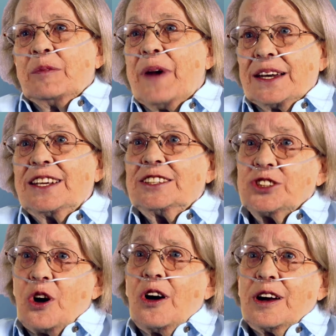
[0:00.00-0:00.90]
My little
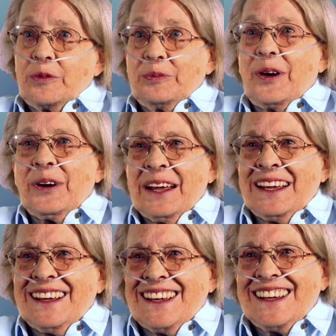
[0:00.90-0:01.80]
dog,
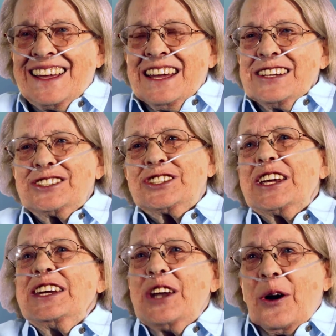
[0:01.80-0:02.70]

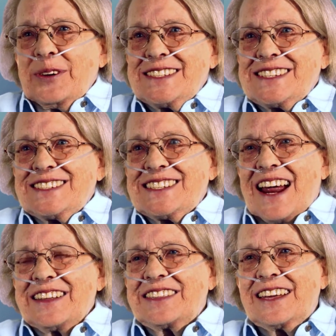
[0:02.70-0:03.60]
she notices it,
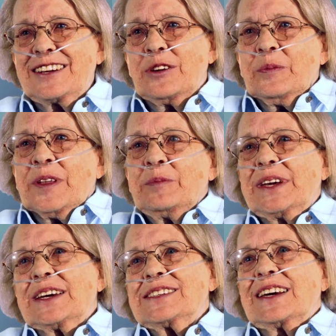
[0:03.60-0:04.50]
I think,
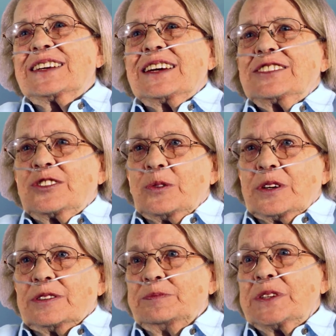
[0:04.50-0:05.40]
because I get to
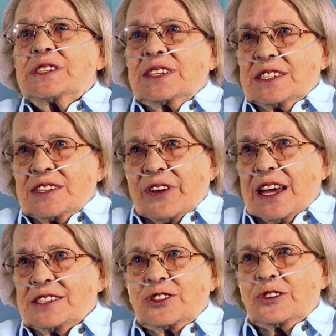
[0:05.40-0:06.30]
her biscuits
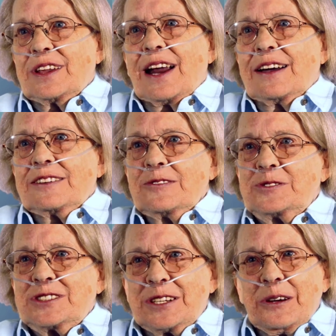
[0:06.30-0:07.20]
faster than I
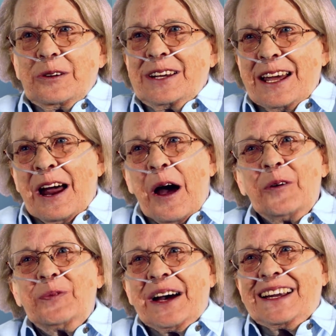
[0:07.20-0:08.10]
used to,
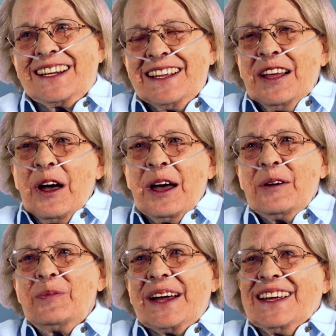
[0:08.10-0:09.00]

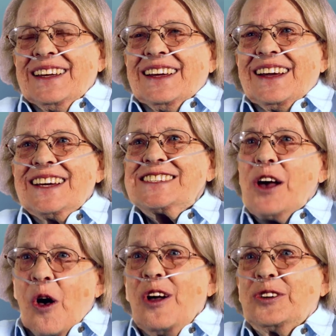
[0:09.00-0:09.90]
but it's
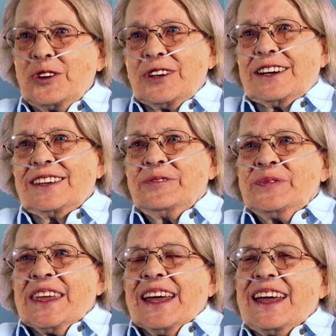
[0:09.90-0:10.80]
all good.
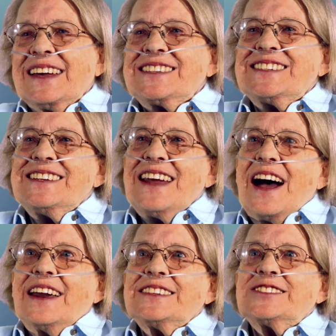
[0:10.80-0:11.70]
It's
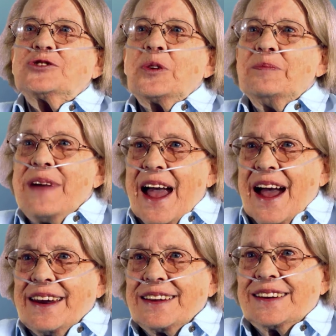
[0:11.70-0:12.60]
not as
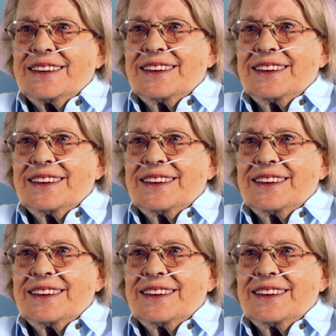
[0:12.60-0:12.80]
dramatic